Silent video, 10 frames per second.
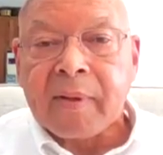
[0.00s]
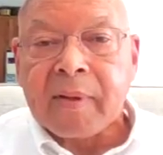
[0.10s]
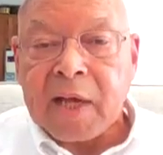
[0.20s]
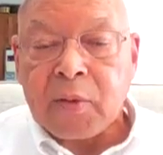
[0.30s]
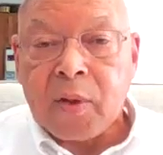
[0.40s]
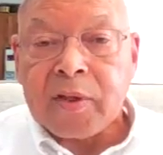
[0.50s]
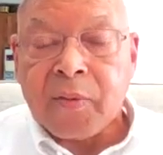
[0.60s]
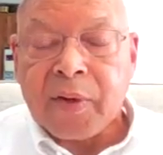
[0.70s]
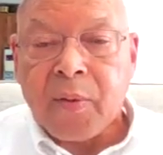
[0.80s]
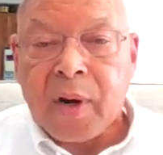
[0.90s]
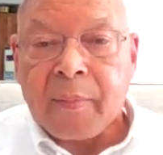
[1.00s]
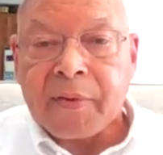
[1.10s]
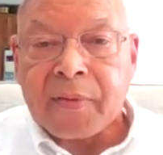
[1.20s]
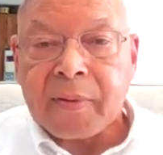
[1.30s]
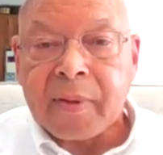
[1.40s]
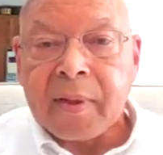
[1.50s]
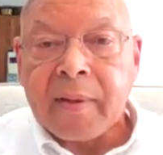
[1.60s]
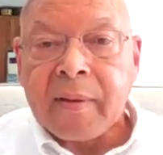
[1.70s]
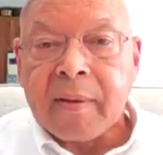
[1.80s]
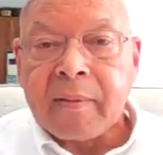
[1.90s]
That's one of the requirements.
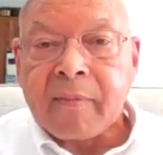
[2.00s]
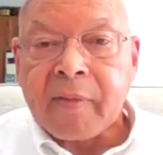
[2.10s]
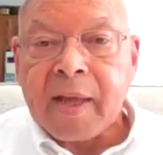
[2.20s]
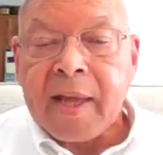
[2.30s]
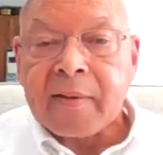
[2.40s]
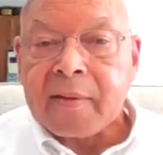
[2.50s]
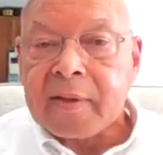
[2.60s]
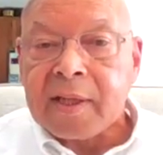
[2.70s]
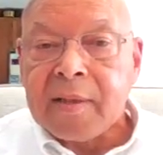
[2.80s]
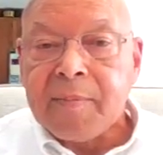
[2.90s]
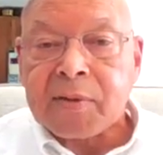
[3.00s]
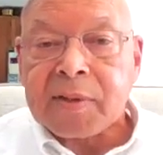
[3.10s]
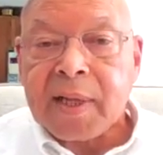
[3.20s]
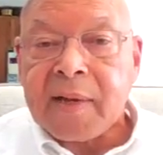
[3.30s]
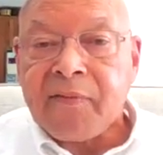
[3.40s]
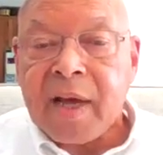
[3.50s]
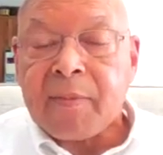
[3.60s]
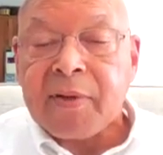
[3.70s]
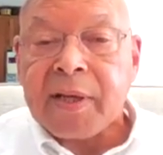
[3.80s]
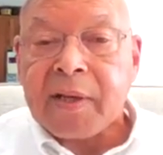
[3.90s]
The
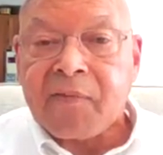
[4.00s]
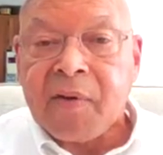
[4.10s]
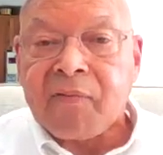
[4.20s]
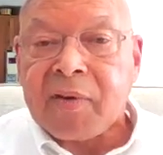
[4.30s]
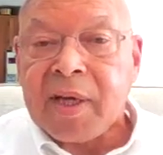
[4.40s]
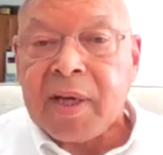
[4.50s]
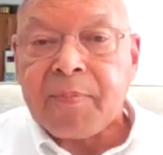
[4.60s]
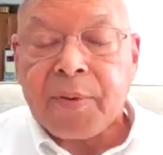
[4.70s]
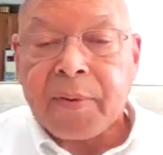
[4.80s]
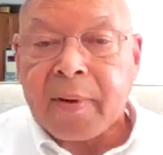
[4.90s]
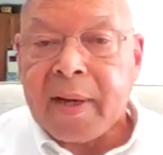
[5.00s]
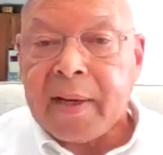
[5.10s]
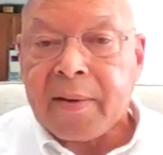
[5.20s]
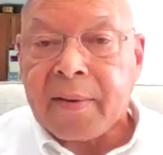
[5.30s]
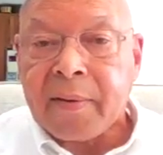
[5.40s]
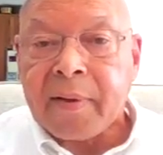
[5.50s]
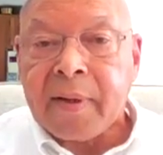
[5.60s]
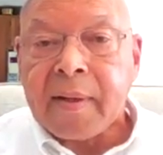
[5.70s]
multifamily is 15 per acre.